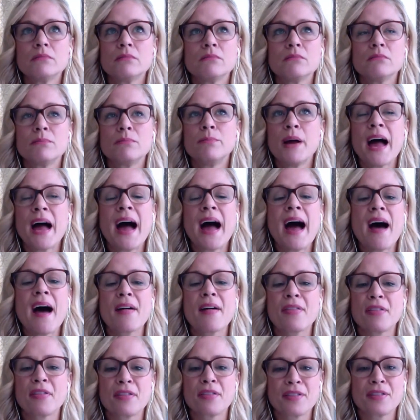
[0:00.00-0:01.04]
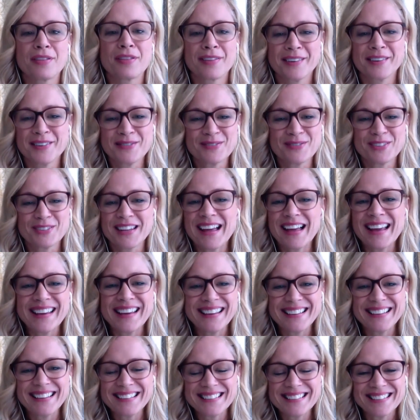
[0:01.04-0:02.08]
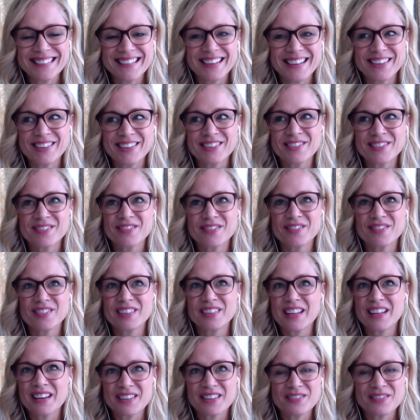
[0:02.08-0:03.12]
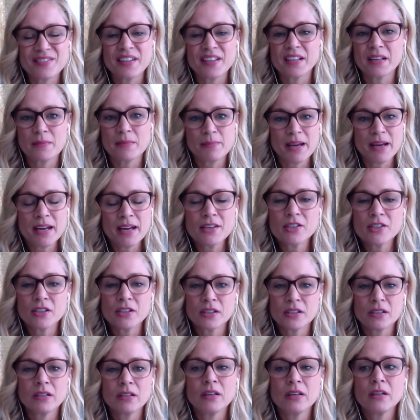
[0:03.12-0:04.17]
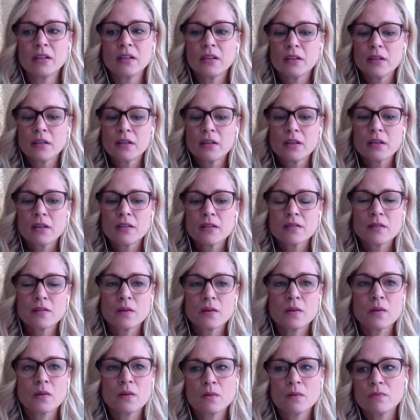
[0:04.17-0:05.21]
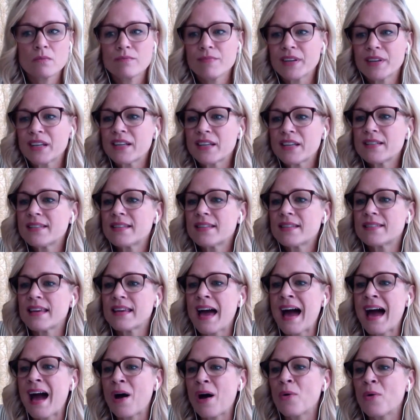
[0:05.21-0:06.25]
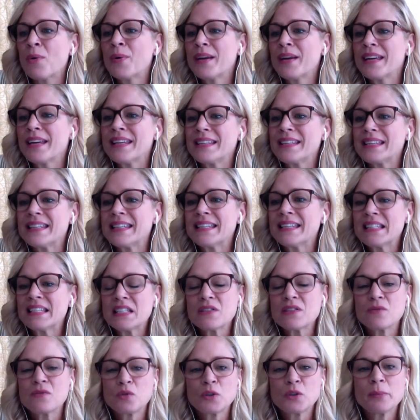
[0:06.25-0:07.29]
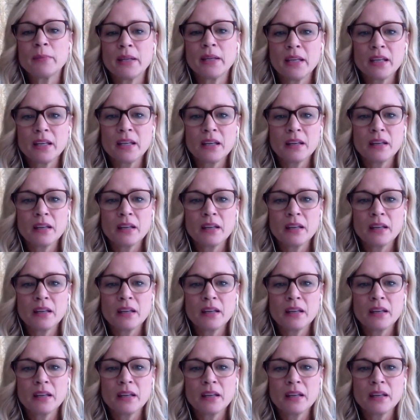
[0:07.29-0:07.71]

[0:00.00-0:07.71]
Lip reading: bath of light, of love and compassion. So I guess that's how it is for me.